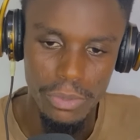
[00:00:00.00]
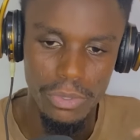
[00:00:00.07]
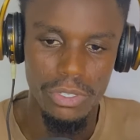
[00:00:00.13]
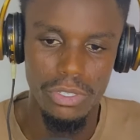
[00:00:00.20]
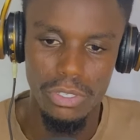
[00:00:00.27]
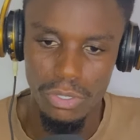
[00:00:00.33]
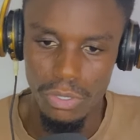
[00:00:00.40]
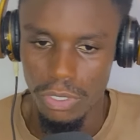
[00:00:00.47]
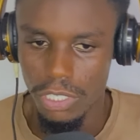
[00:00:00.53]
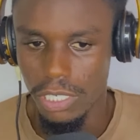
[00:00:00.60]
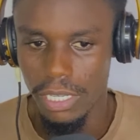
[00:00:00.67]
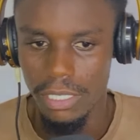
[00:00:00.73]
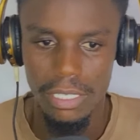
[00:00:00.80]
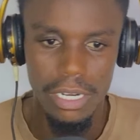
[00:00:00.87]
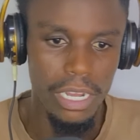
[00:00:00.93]
You want to
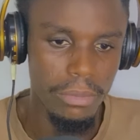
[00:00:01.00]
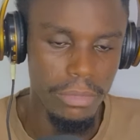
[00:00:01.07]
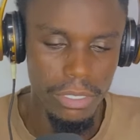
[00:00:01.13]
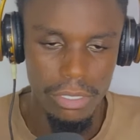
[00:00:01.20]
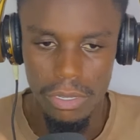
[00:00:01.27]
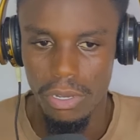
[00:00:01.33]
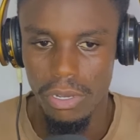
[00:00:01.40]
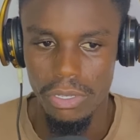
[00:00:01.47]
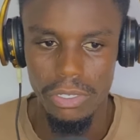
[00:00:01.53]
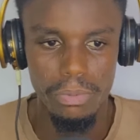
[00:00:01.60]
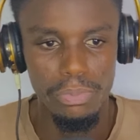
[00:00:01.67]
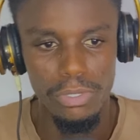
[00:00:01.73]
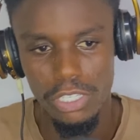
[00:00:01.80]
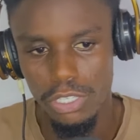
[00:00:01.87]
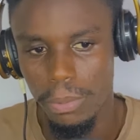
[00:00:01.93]
transcribe his songs,
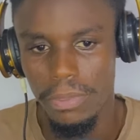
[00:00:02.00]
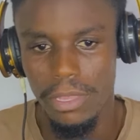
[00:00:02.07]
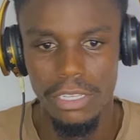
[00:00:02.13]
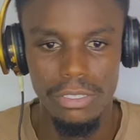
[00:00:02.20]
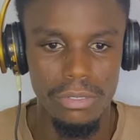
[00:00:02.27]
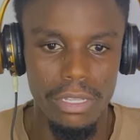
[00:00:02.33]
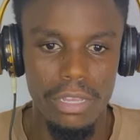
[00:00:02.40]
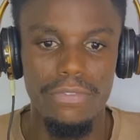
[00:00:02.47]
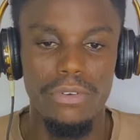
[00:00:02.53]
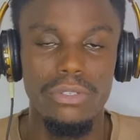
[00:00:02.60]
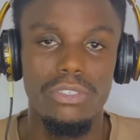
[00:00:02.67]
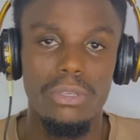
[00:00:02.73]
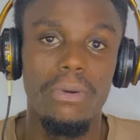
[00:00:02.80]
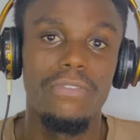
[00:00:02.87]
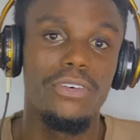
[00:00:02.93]
put a subtitle there for
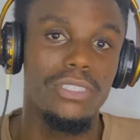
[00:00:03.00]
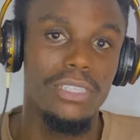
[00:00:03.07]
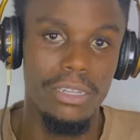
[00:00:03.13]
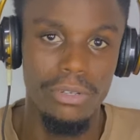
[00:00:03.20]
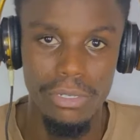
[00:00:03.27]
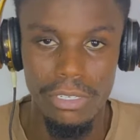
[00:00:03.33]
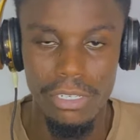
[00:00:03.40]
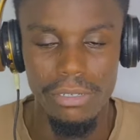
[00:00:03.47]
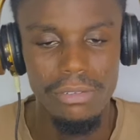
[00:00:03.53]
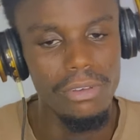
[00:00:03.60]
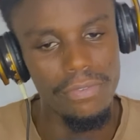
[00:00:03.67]
some of us that don't, you know,